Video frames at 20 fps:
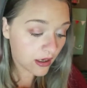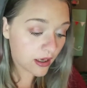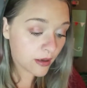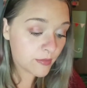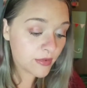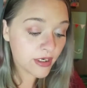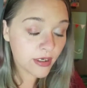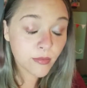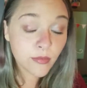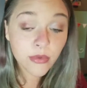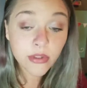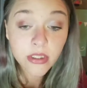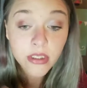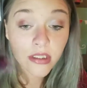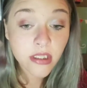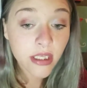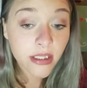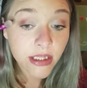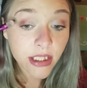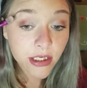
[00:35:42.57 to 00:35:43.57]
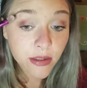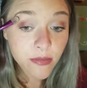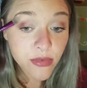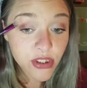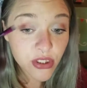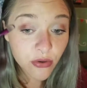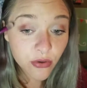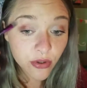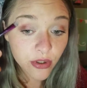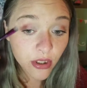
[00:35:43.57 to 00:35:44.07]
I mean, I'm really glad that I'm
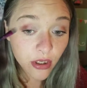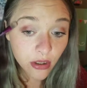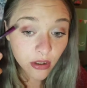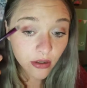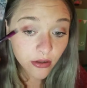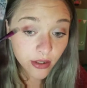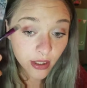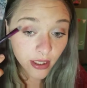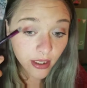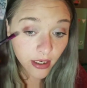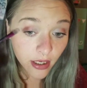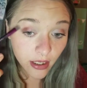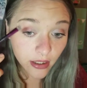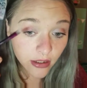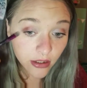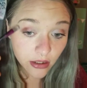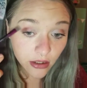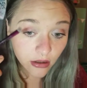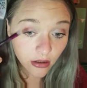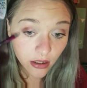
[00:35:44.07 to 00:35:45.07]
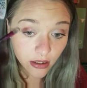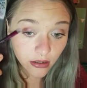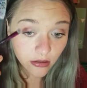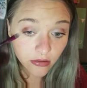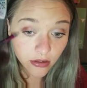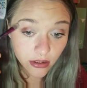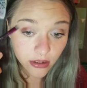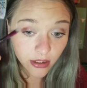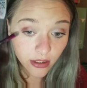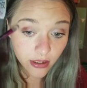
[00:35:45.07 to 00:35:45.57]
showing y'all that, you know, I
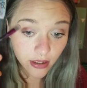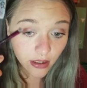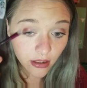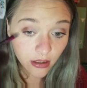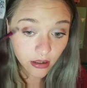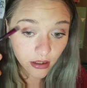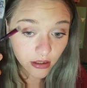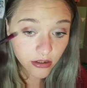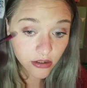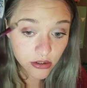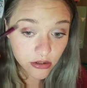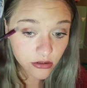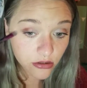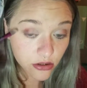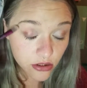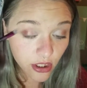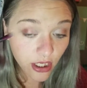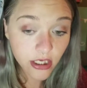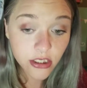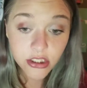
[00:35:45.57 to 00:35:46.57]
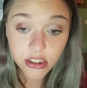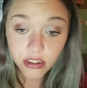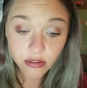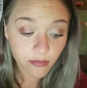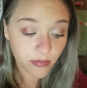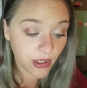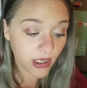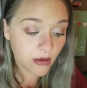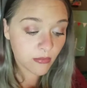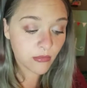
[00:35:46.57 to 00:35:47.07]
don't look like a trashy
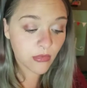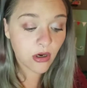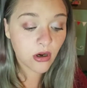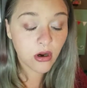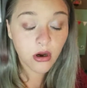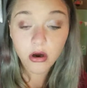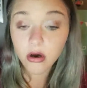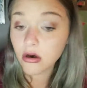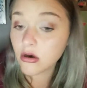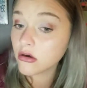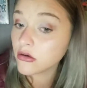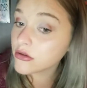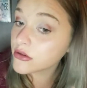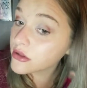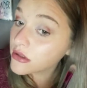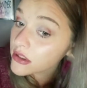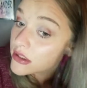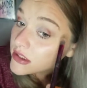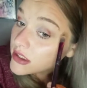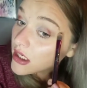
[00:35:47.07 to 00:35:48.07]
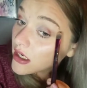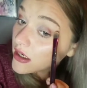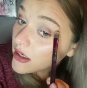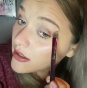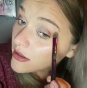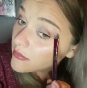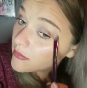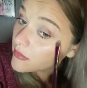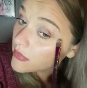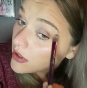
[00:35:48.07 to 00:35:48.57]
bum all the
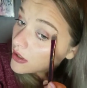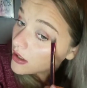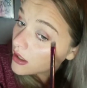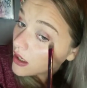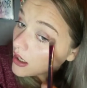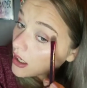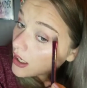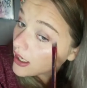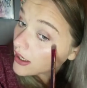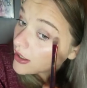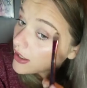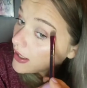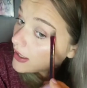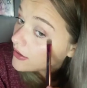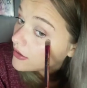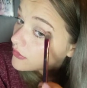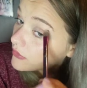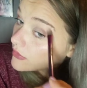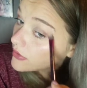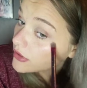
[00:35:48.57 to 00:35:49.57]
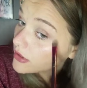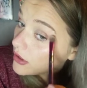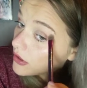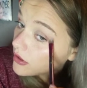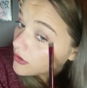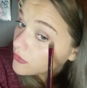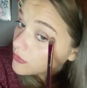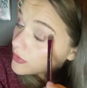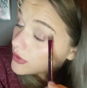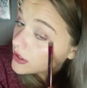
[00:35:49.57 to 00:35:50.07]
time. I had a really
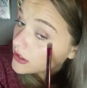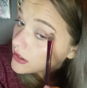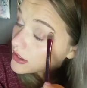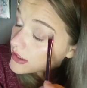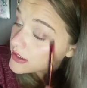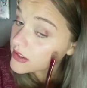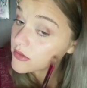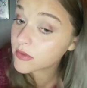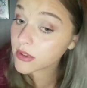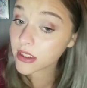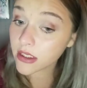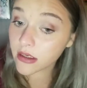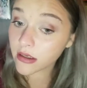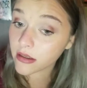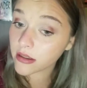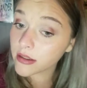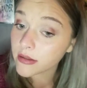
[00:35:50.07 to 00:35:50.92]
hard week last week.